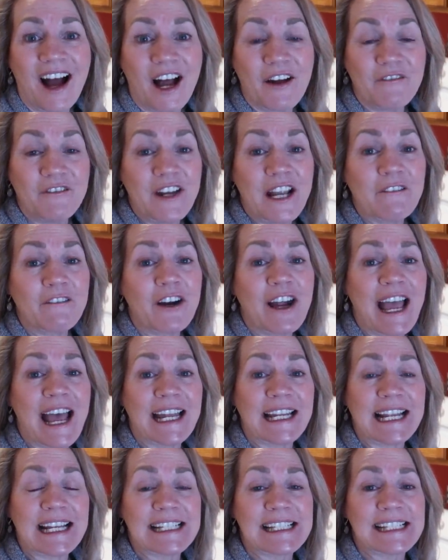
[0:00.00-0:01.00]
I've never
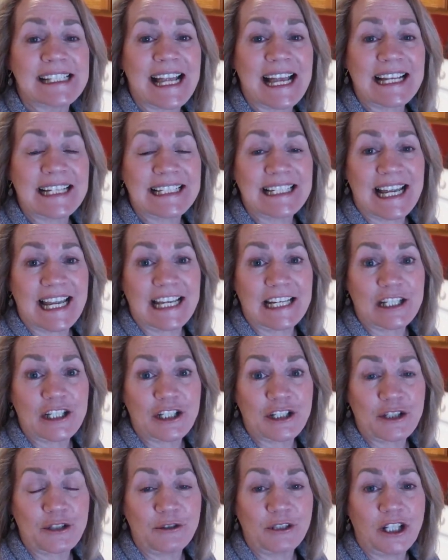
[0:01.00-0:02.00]
had a set day
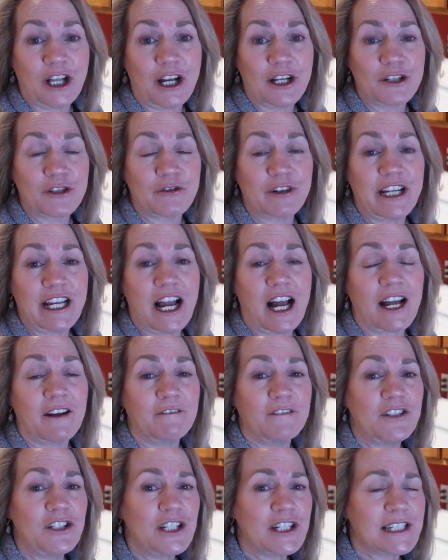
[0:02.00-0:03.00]
to do laundry.
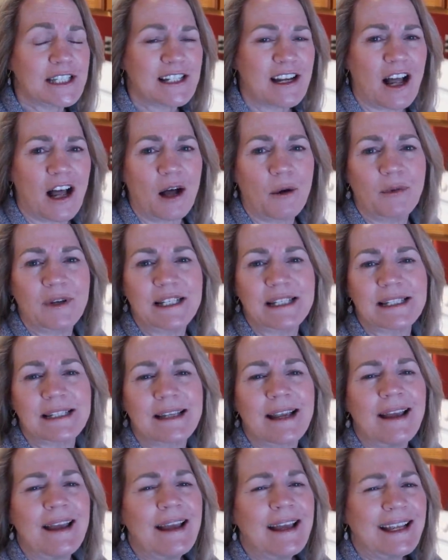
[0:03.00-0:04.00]
I've just always
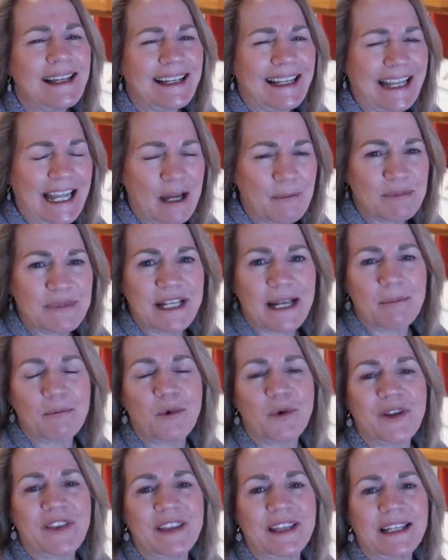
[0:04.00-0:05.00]
kept
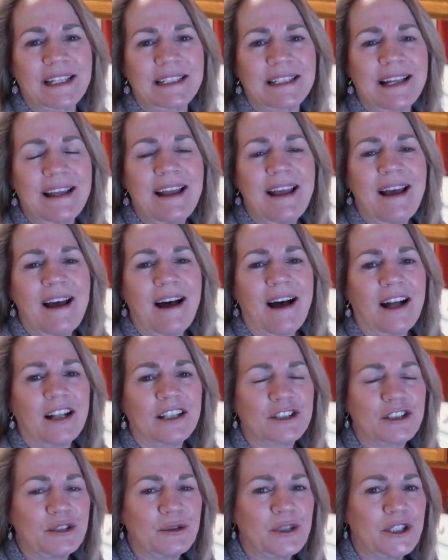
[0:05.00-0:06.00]
up with it.
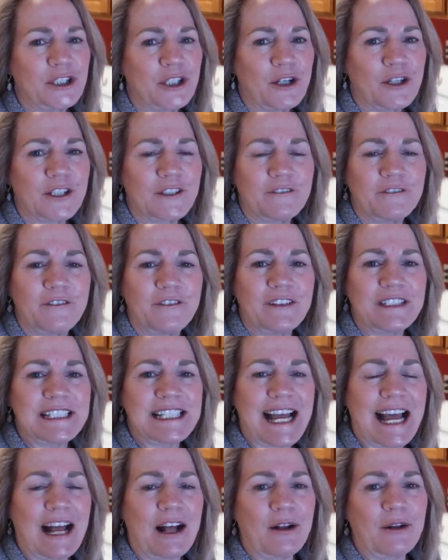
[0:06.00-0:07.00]
I'll do a load of
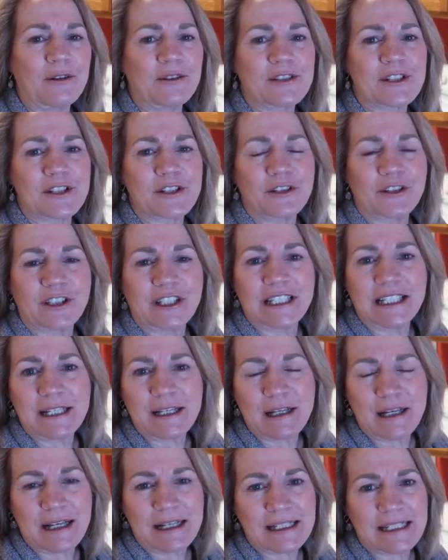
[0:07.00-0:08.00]
towels
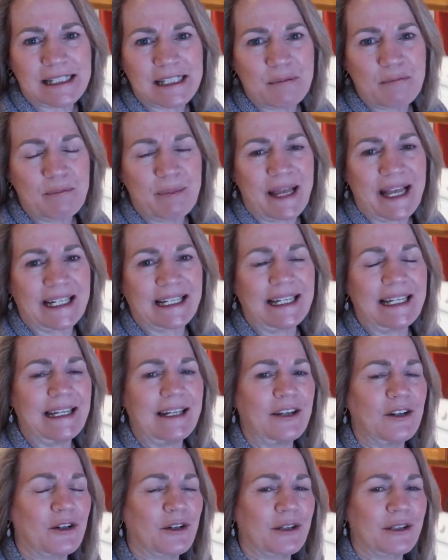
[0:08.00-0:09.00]
or some
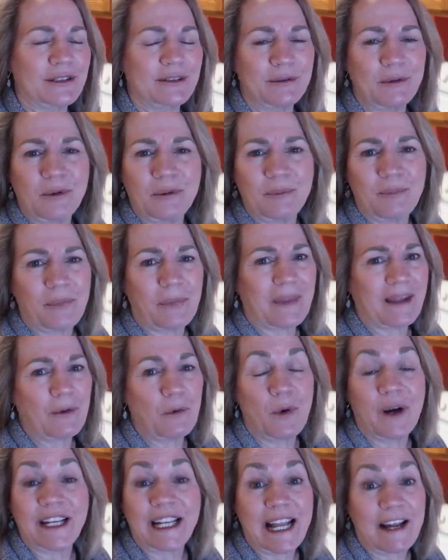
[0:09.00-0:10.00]
bedding or
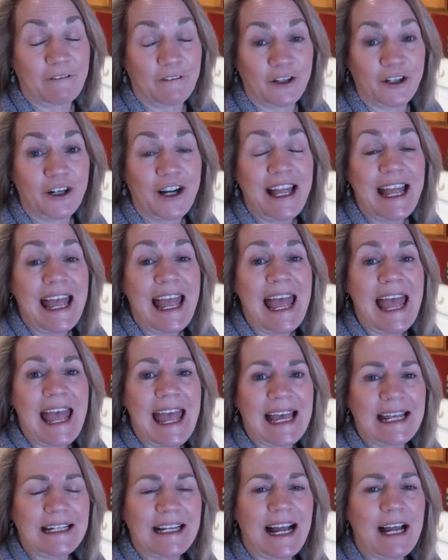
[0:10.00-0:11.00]
whatever
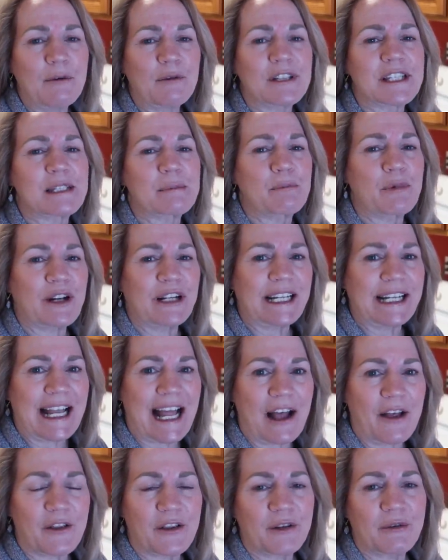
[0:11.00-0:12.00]
and I will spread it
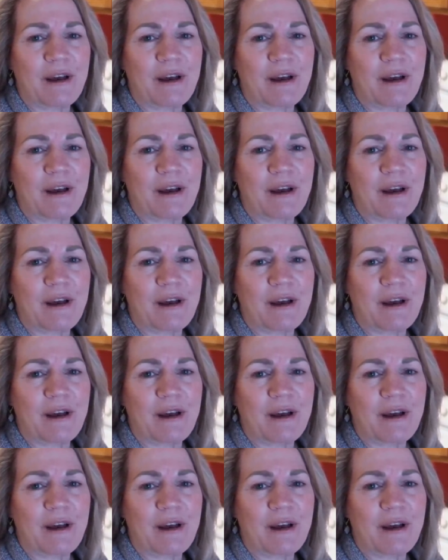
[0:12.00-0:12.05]
out